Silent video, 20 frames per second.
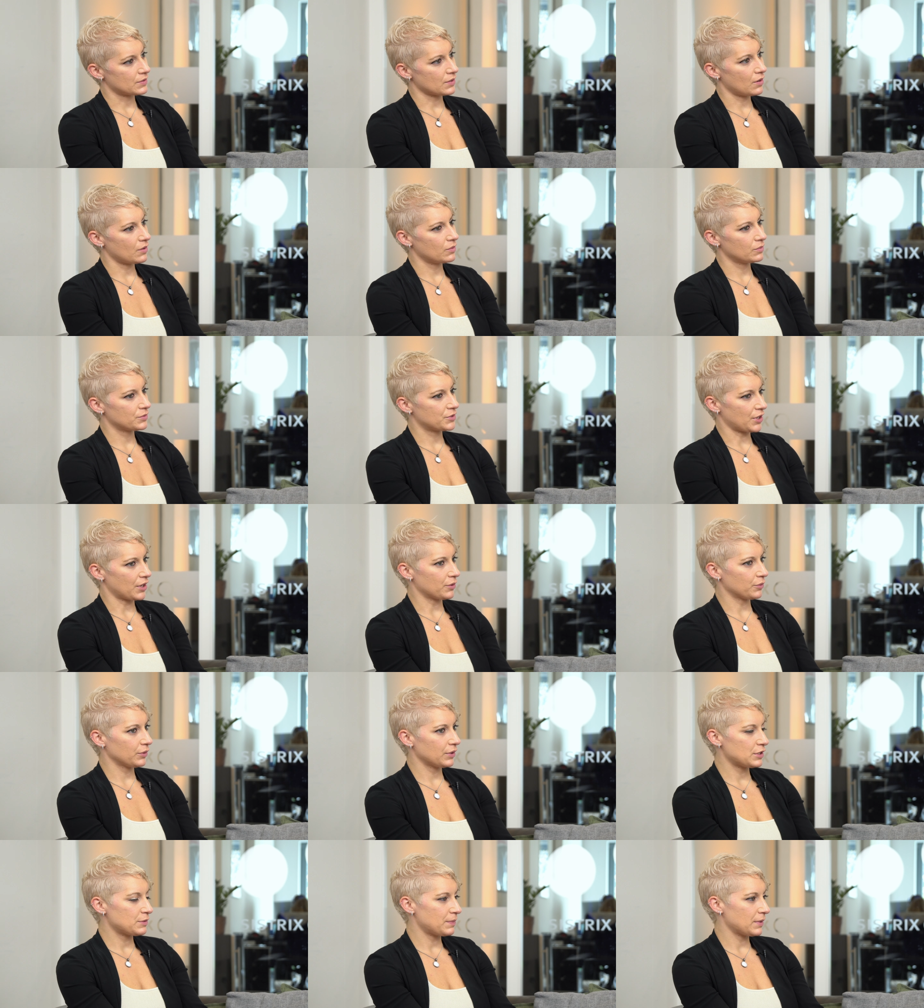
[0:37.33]
So
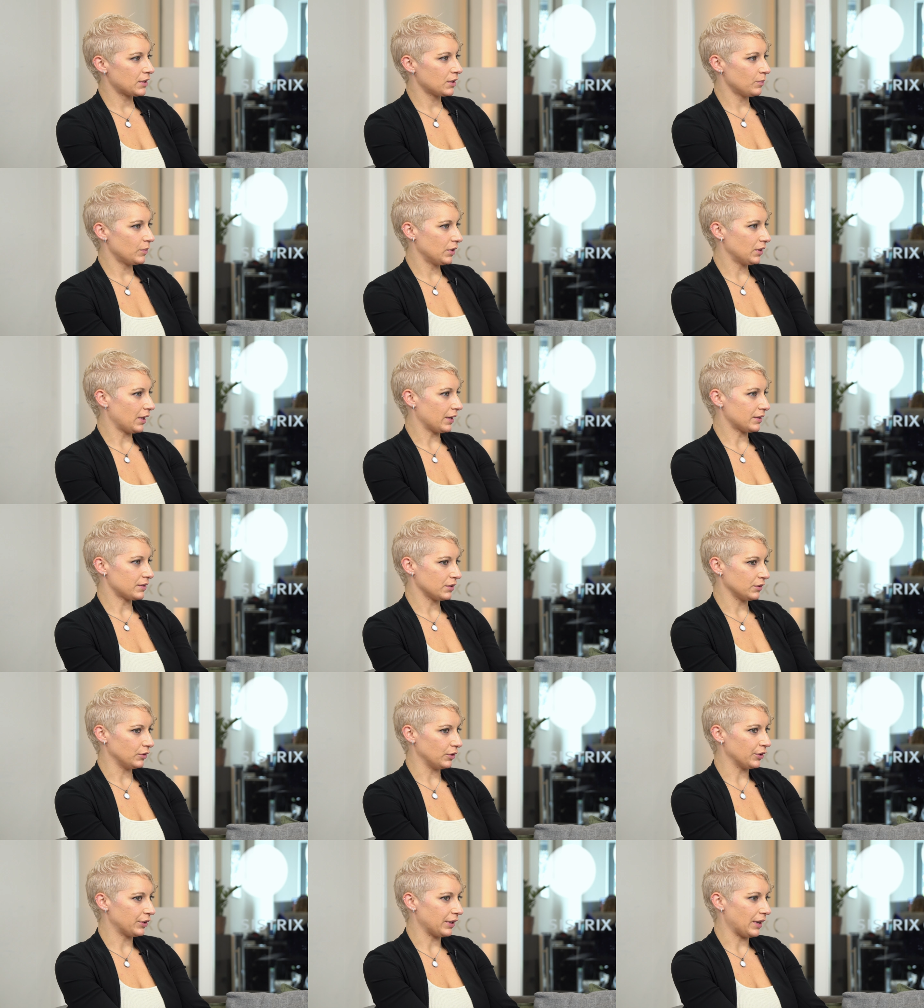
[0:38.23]
generally speaking, we like to
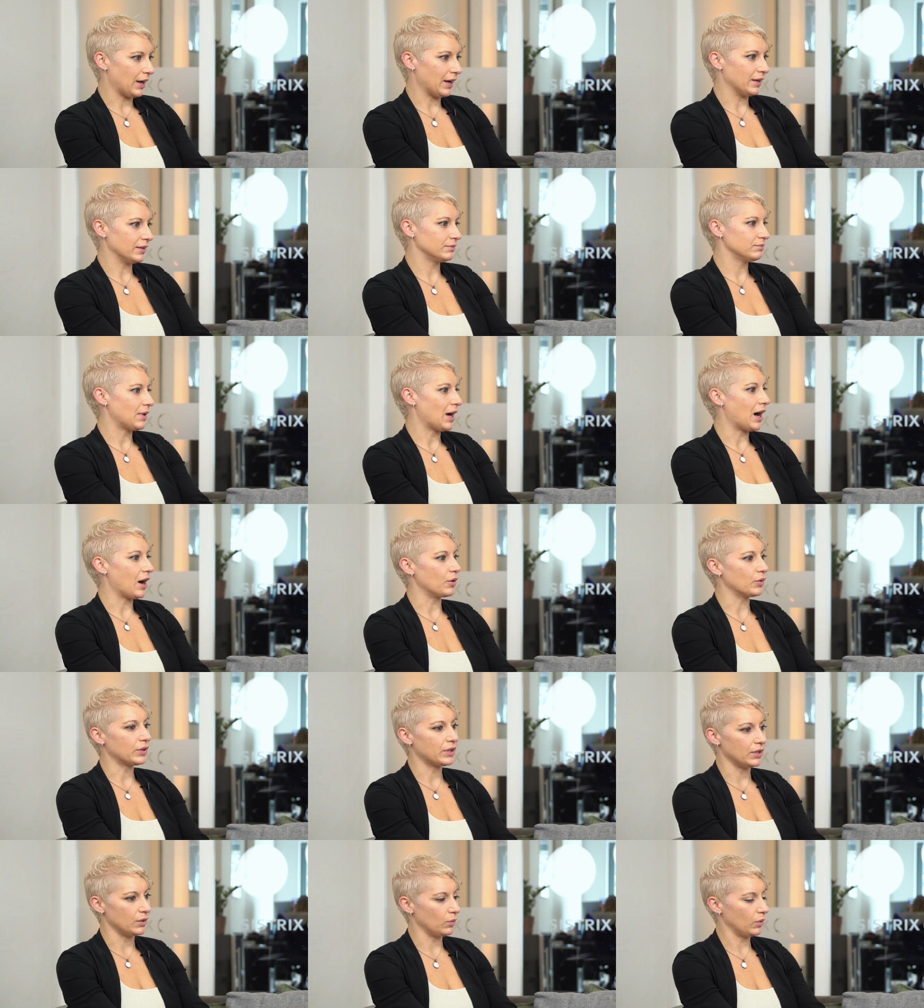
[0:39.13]
look at how
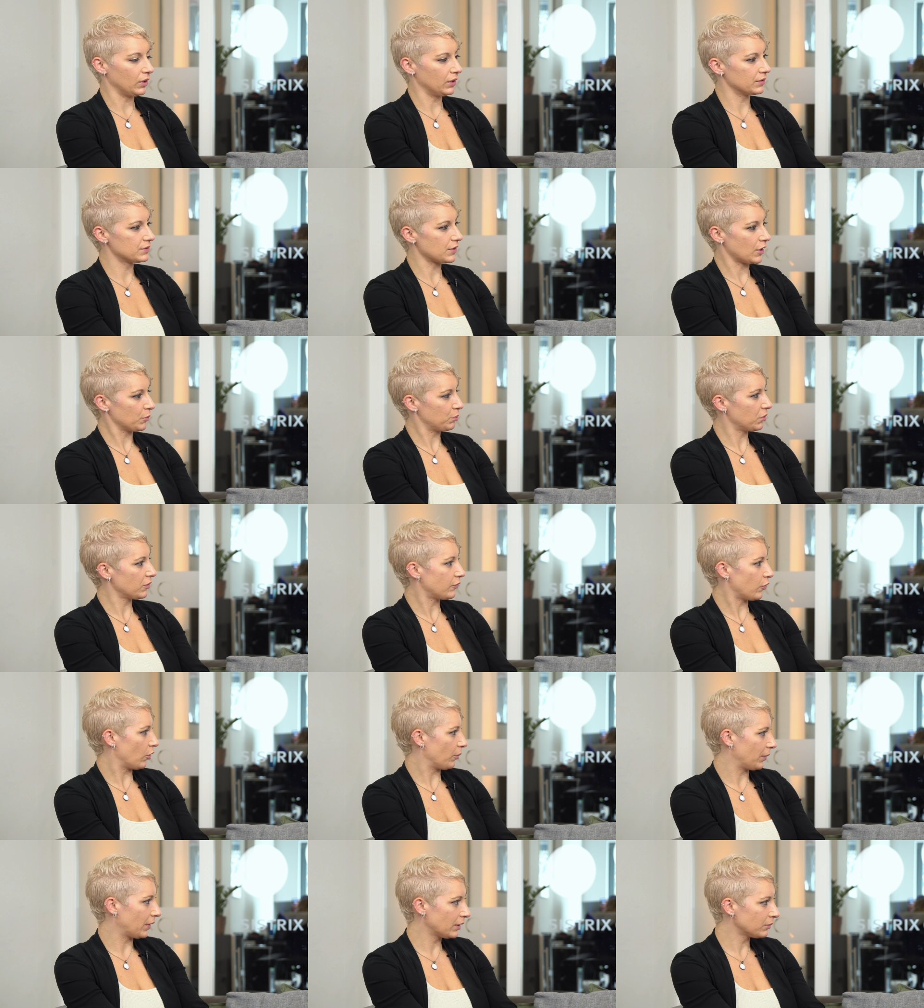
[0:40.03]
keywords are
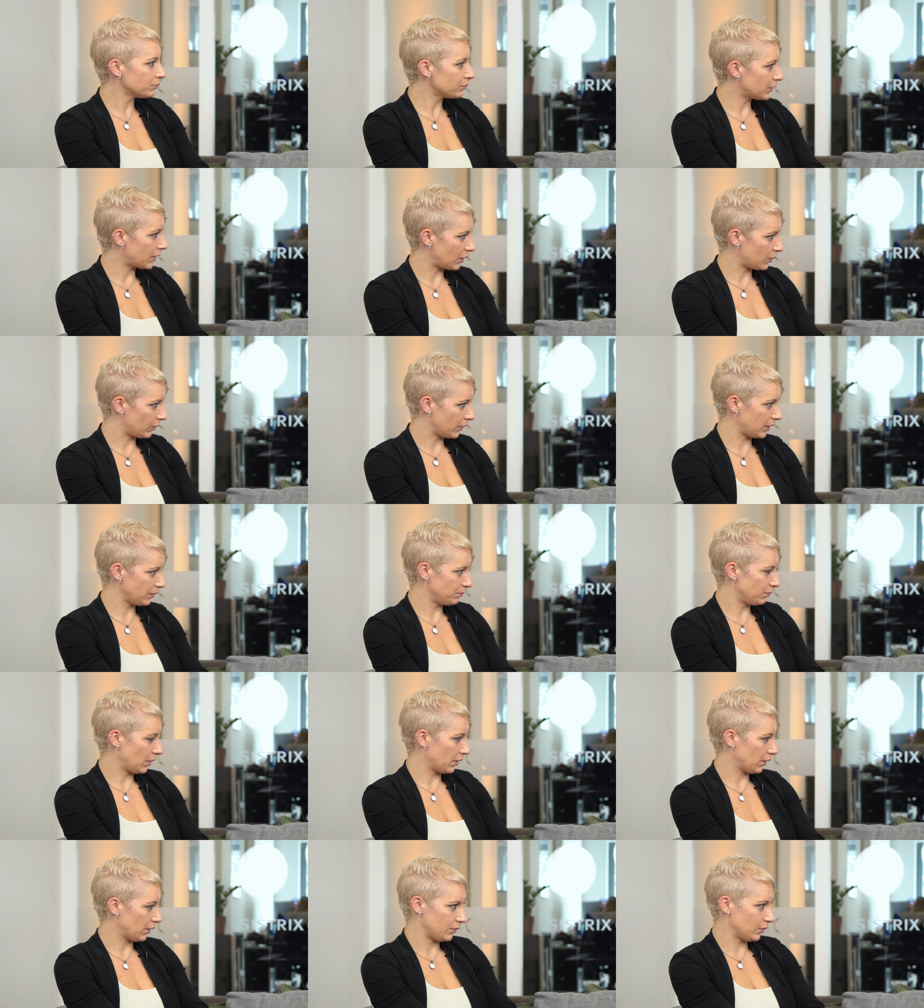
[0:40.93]
performing that
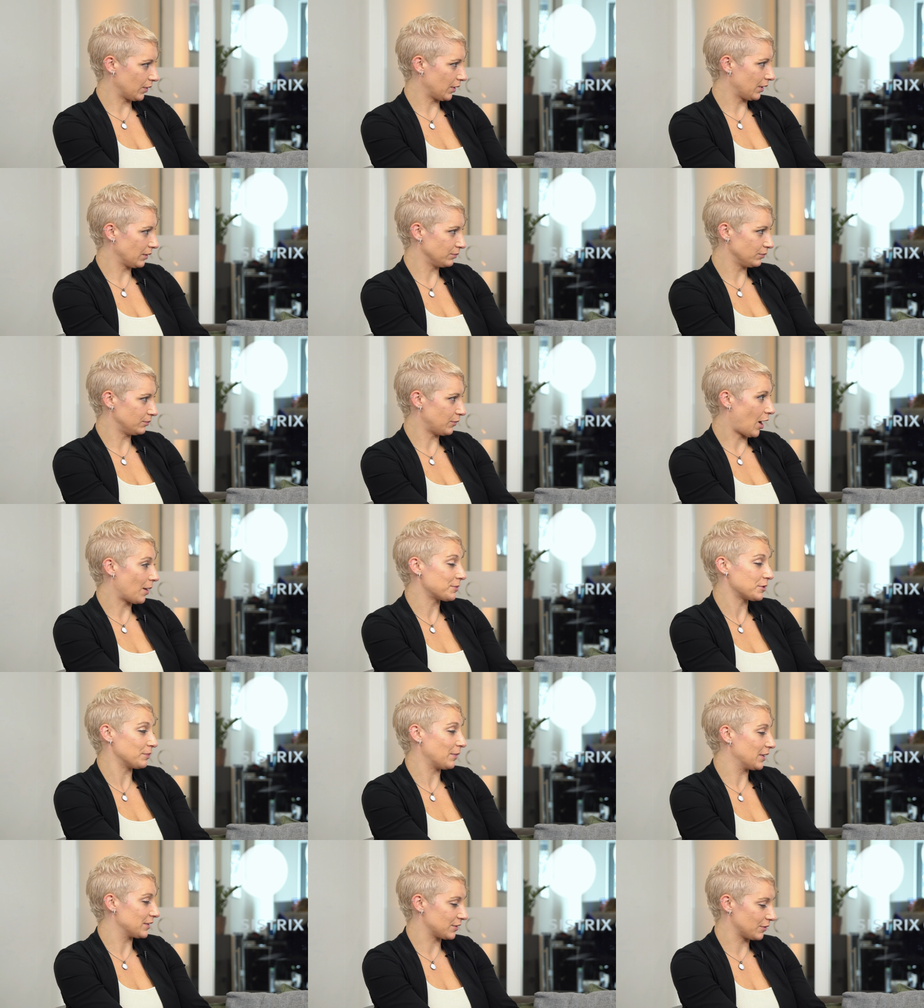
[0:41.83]
we're
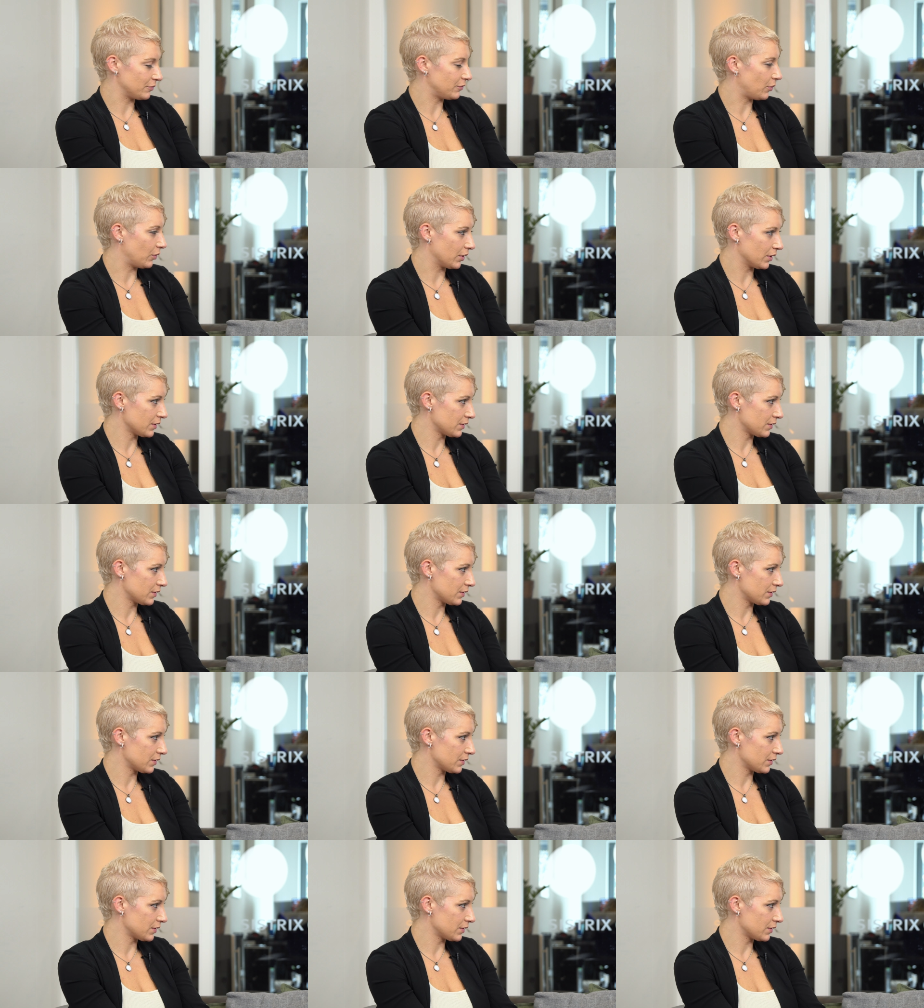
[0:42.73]
optimizing for.